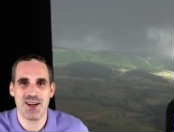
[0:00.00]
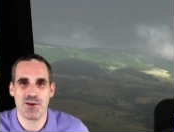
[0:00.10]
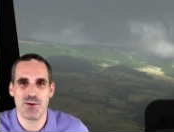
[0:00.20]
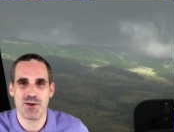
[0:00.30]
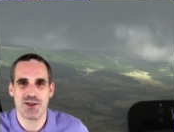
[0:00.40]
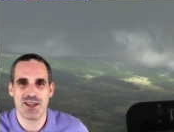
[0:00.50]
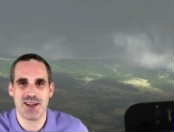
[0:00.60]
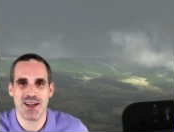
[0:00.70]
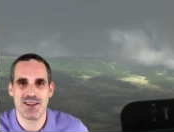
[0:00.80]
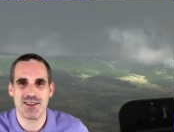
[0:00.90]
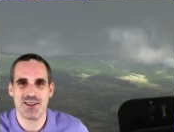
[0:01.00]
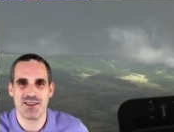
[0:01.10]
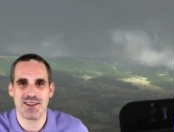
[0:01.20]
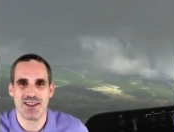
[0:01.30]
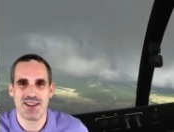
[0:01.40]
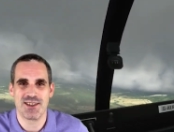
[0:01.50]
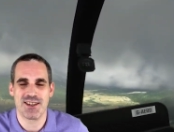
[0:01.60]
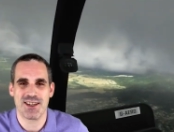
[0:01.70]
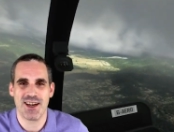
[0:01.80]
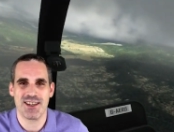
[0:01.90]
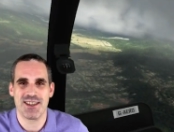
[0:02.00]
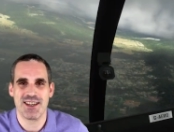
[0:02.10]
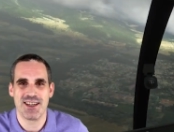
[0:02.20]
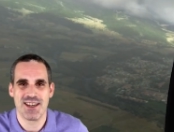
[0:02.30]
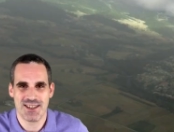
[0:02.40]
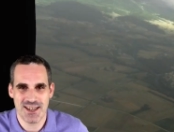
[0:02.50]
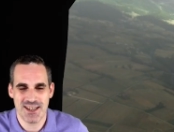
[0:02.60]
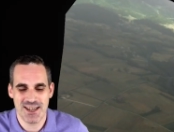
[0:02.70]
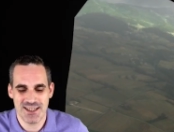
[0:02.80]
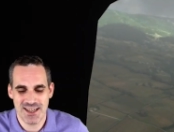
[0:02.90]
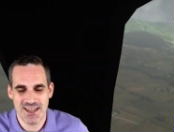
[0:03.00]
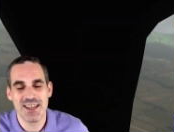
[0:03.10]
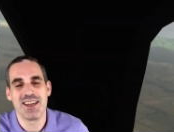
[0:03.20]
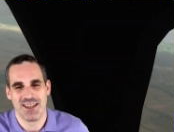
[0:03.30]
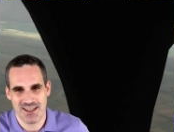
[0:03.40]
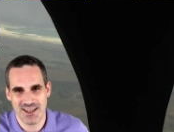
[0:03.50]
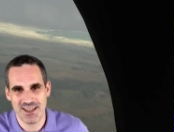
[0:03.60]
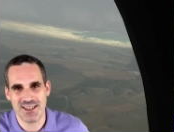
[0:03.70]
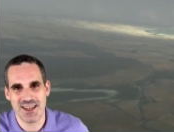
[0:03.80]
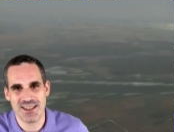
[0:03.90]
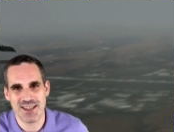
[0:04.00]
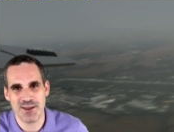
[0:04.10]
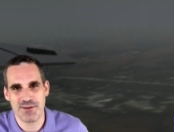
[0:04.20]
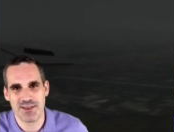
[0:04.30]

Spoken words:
look forward to seeing you again soon. Cheers guys, take it easy and stay safe.